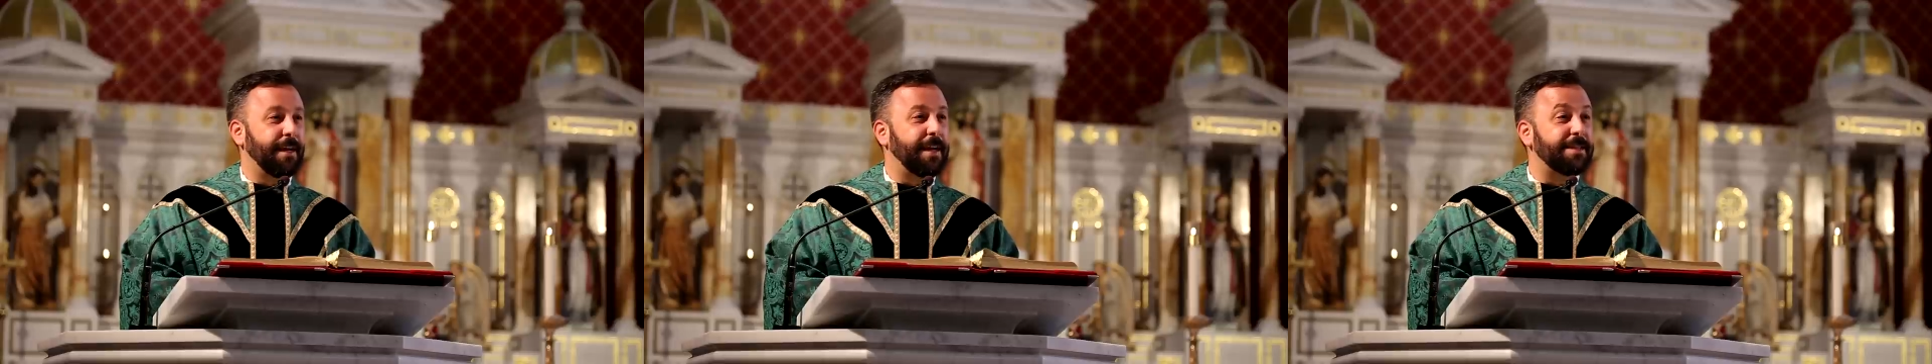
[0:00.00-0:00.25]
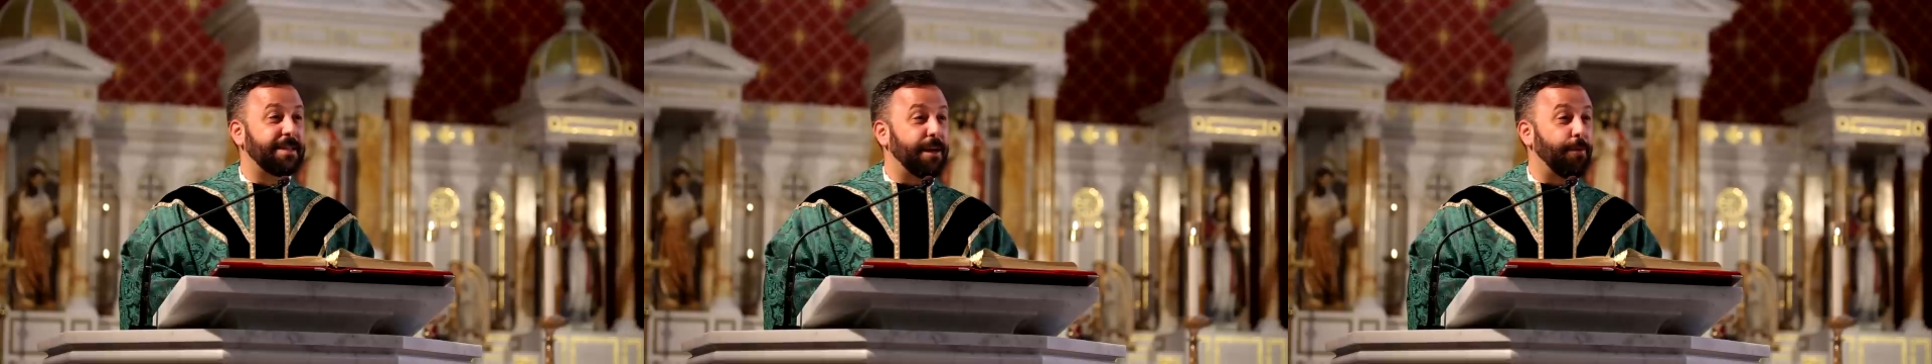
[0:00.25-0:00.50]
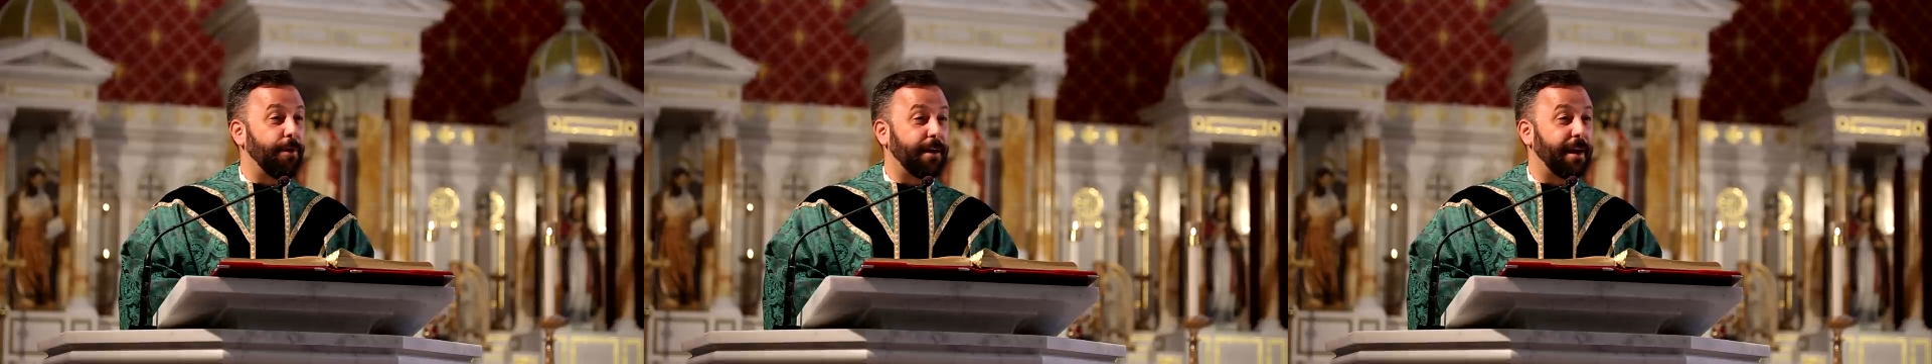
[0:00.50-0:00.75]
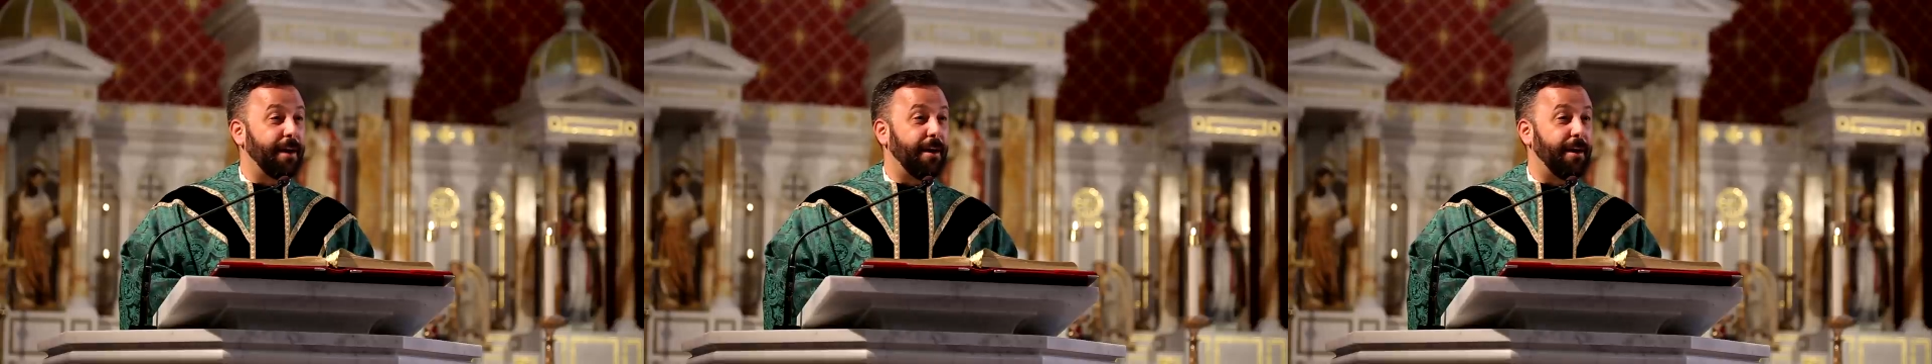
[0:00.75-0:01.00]
Because they're
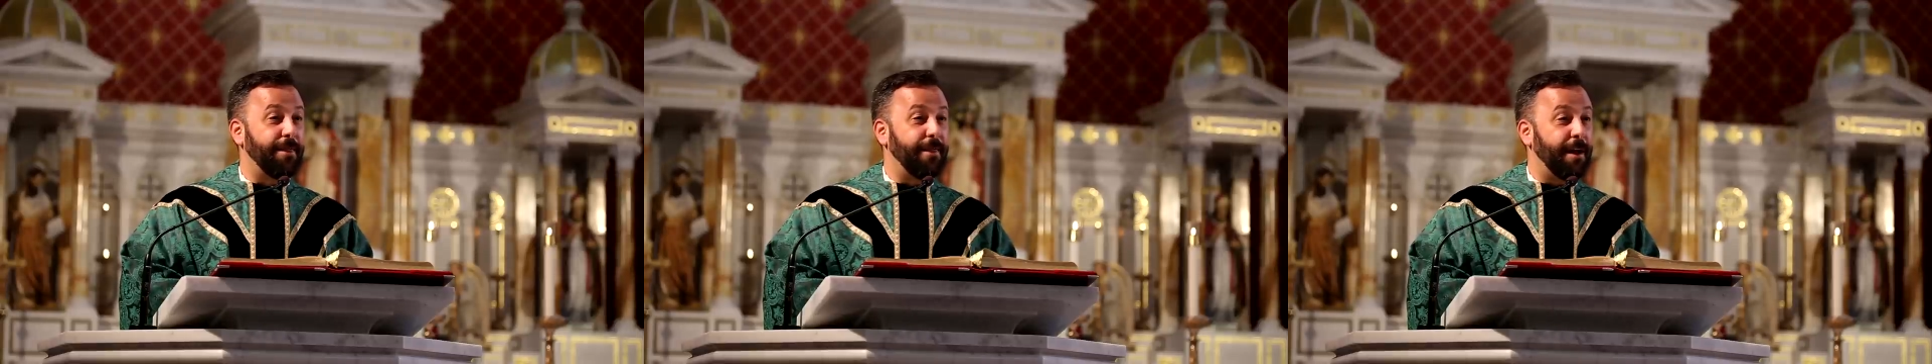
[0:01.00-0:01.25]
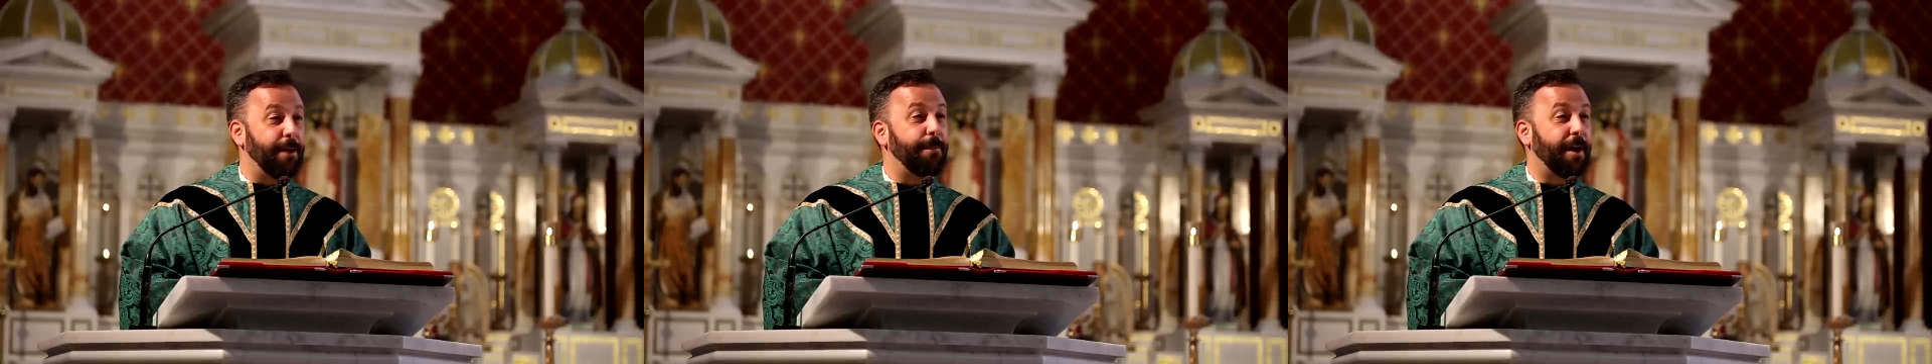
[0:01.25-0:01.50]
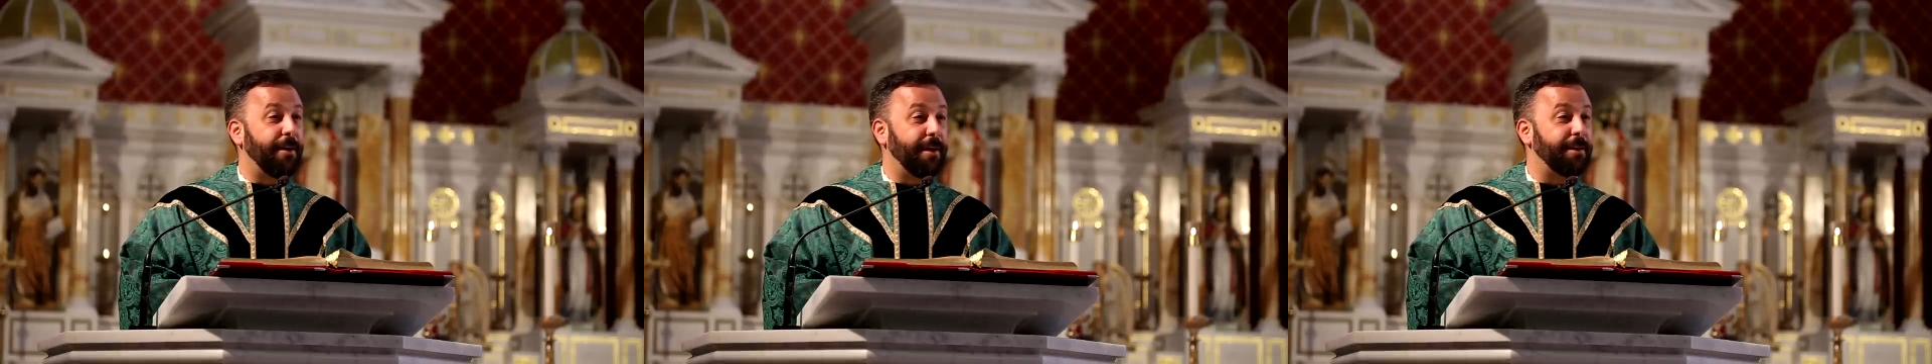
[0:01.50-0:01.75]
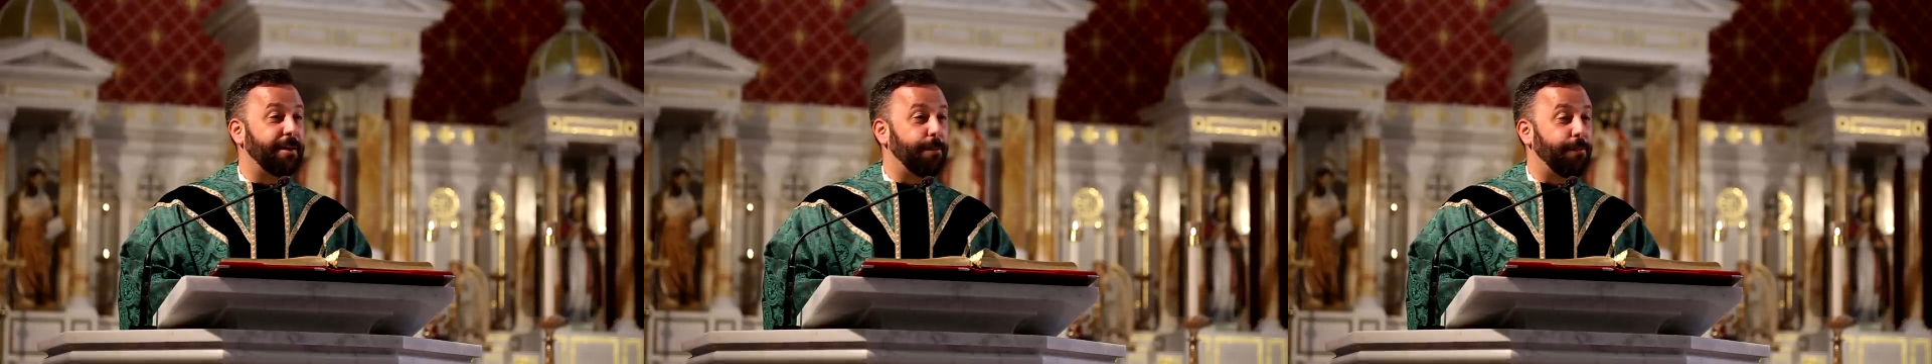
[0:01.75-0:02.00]
working hard. They're
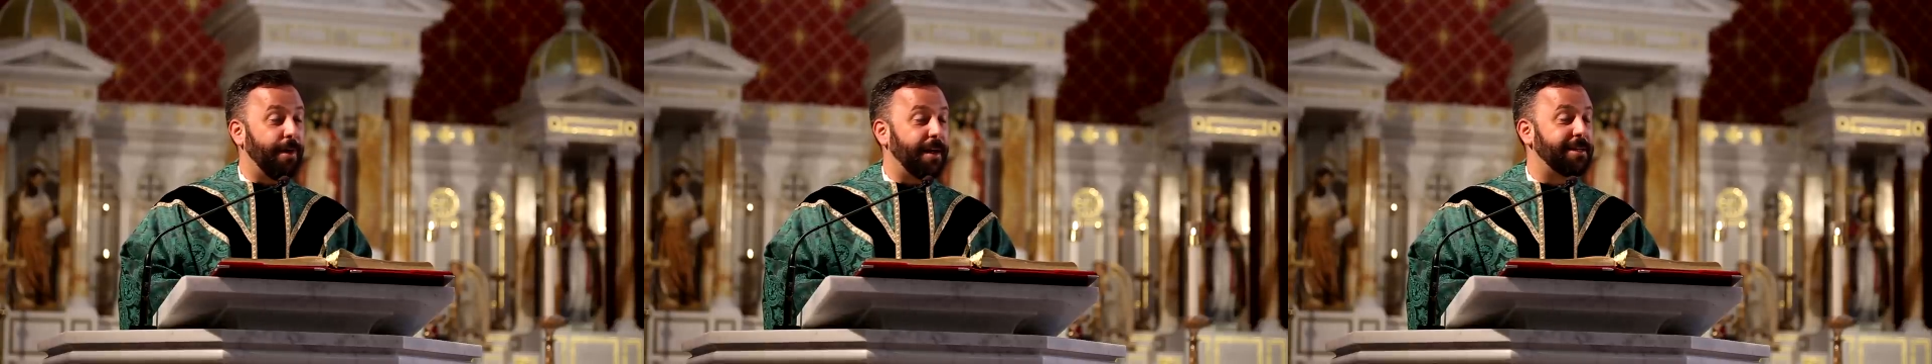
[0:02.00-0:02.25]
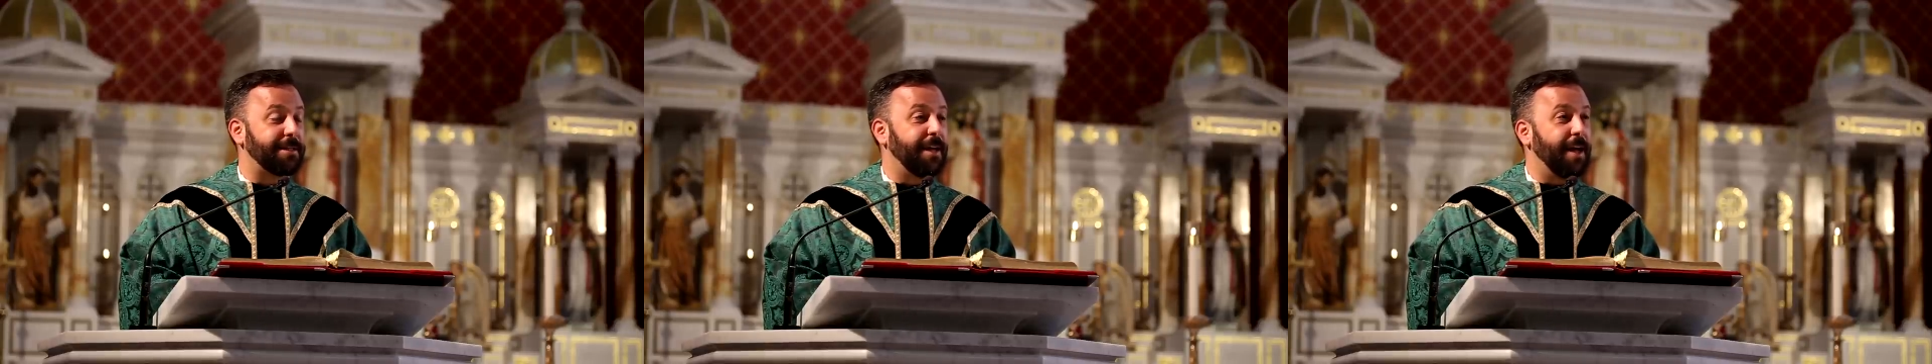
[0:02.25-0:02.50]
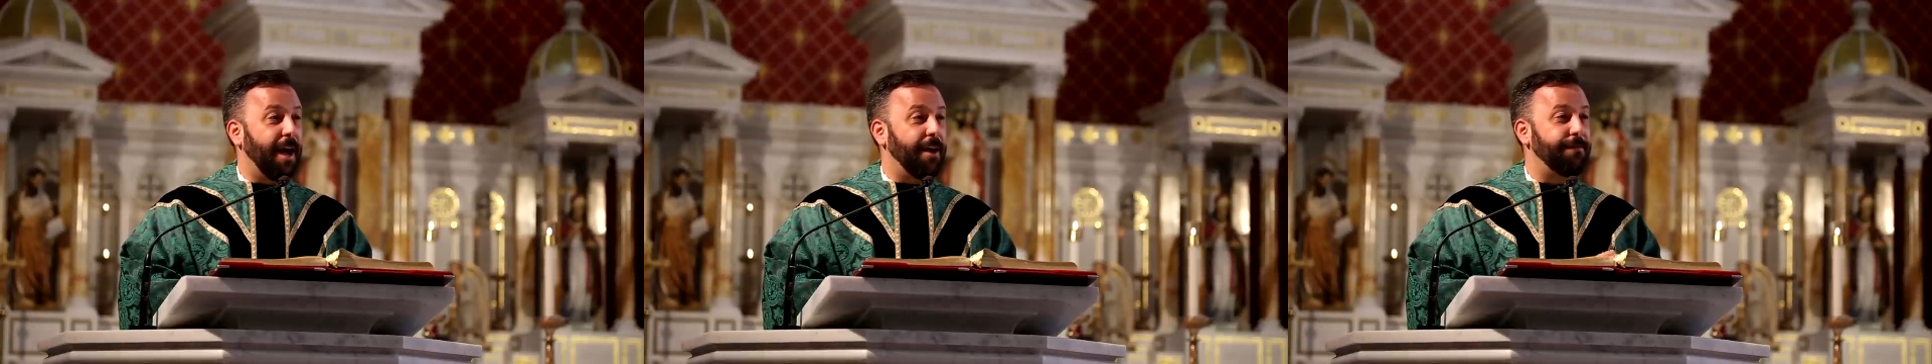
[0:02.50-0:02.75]
bearing the brunt